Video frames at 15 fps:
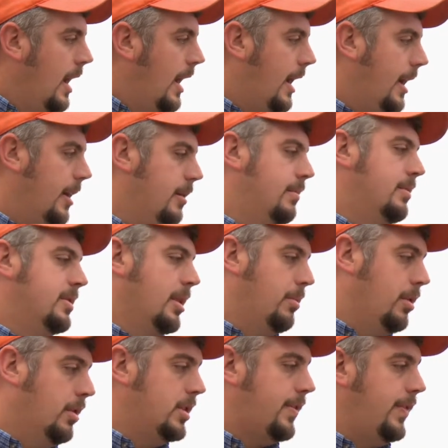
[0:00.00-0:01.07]
Uh, some
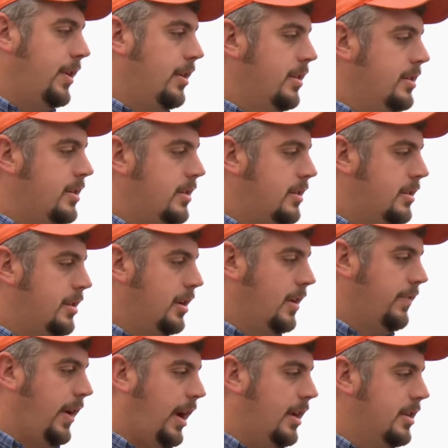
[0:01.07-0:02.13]
of those fields took
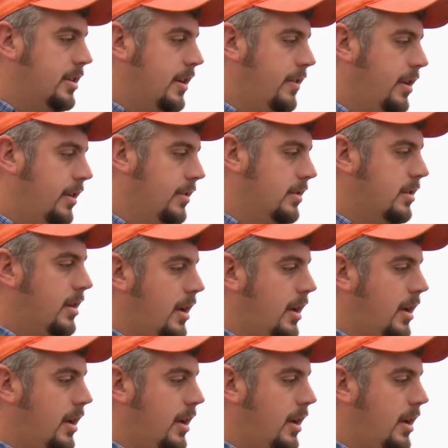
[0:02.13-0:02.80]
advantage of those